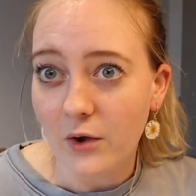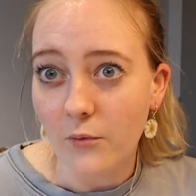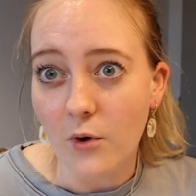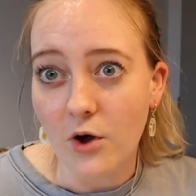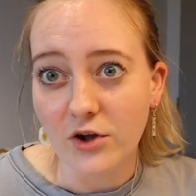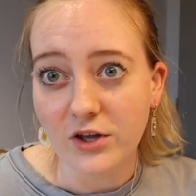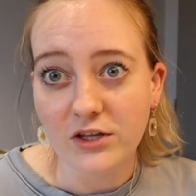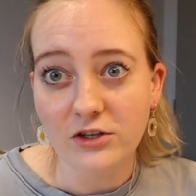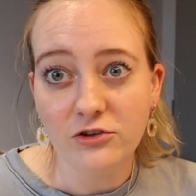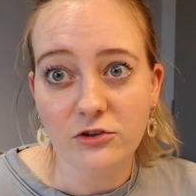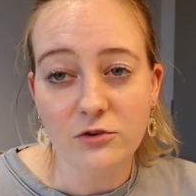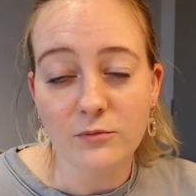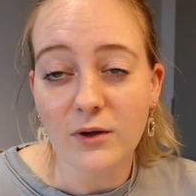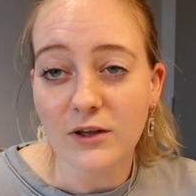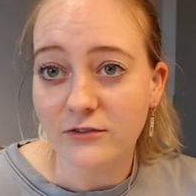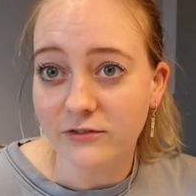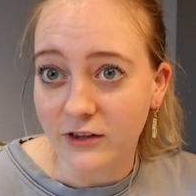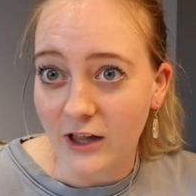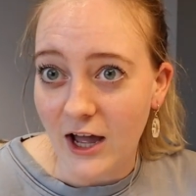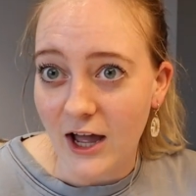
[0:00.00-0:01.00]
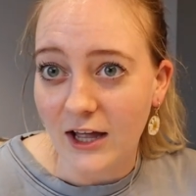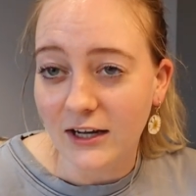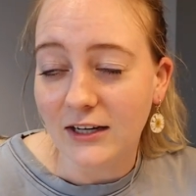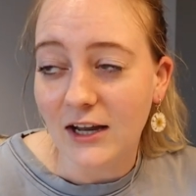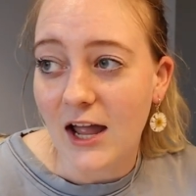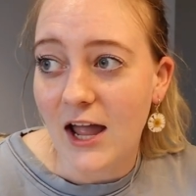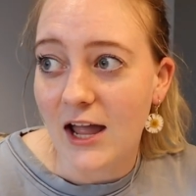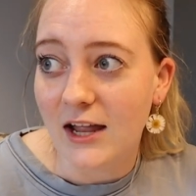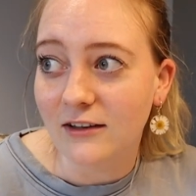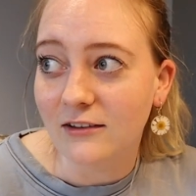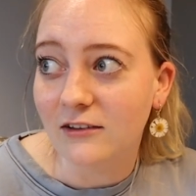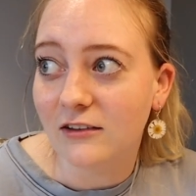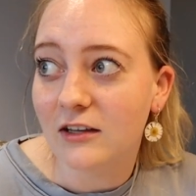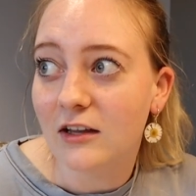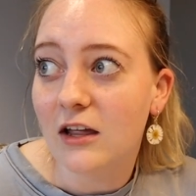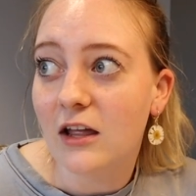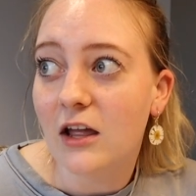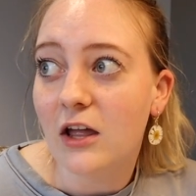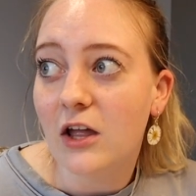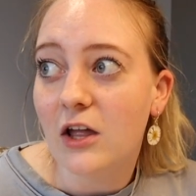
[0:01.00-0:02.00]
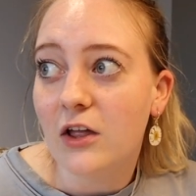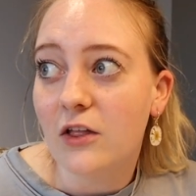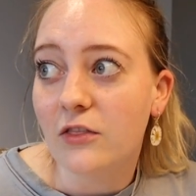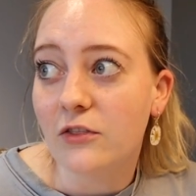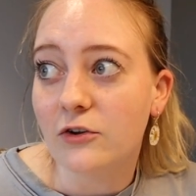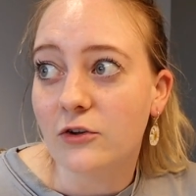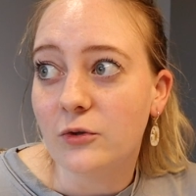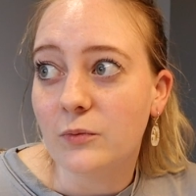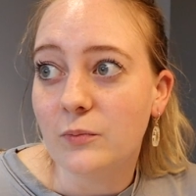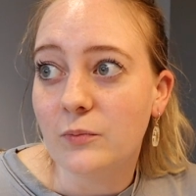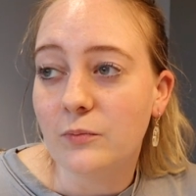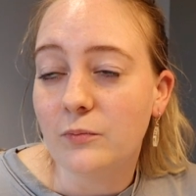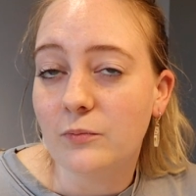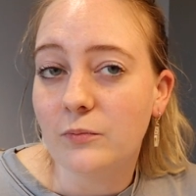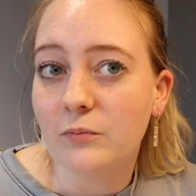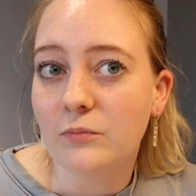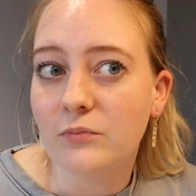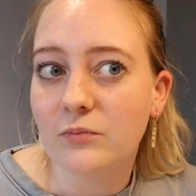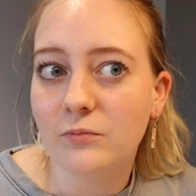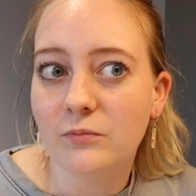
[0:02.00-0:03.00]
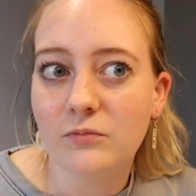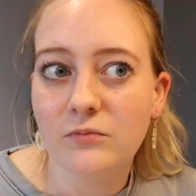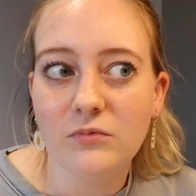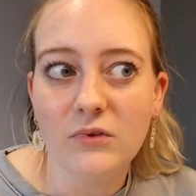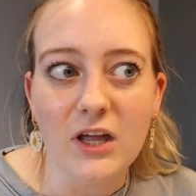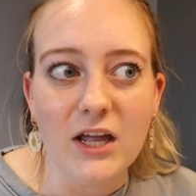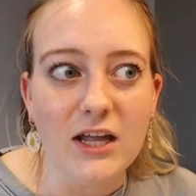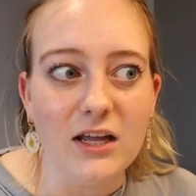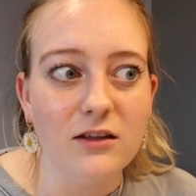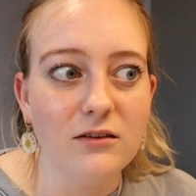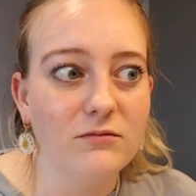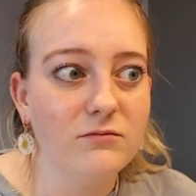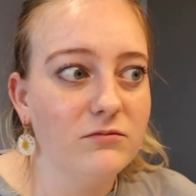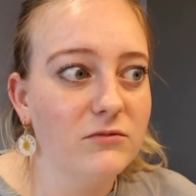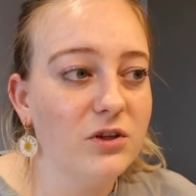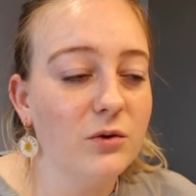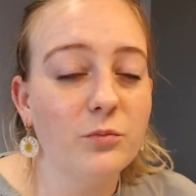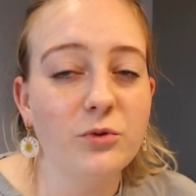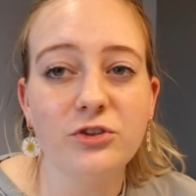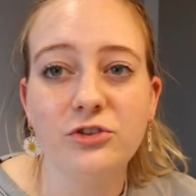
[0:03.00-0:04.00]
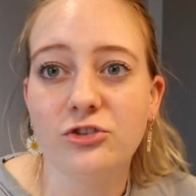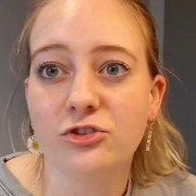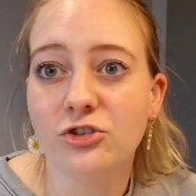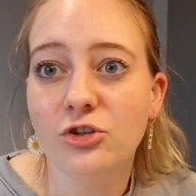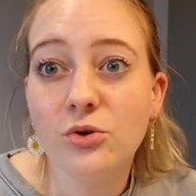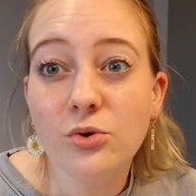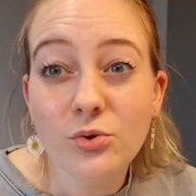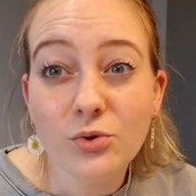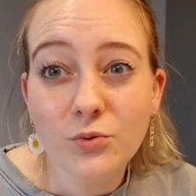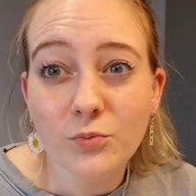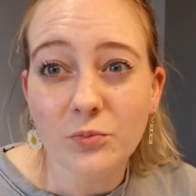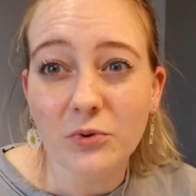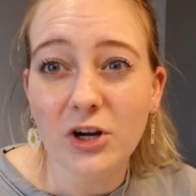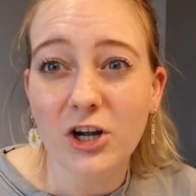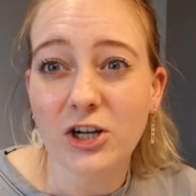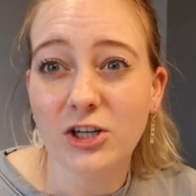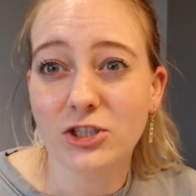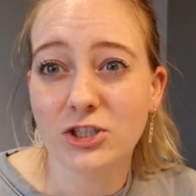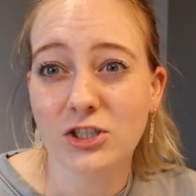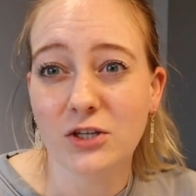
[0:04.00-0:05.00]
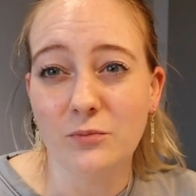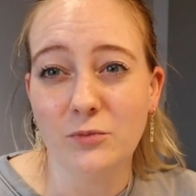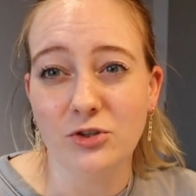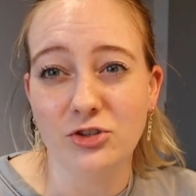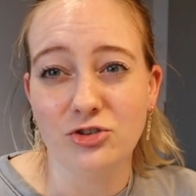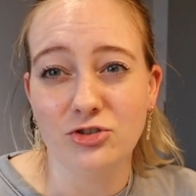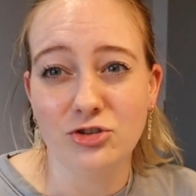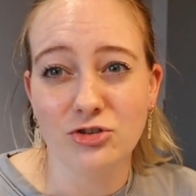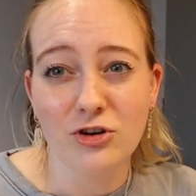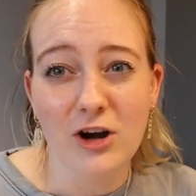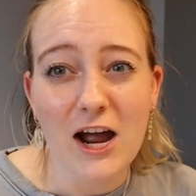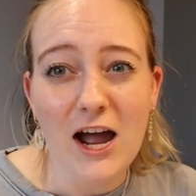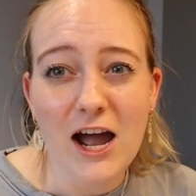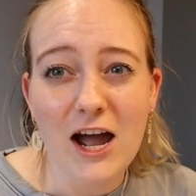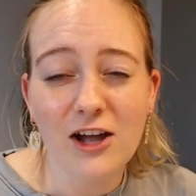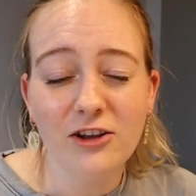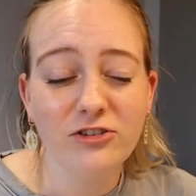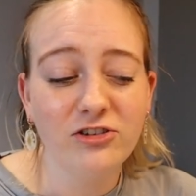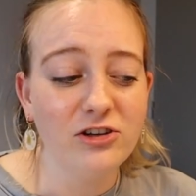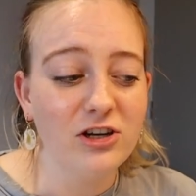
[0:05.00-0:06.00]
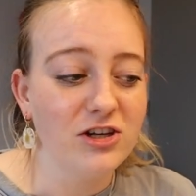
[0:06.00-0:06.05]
I walk into my flat and there's like someone's toothbrush, someone's trash.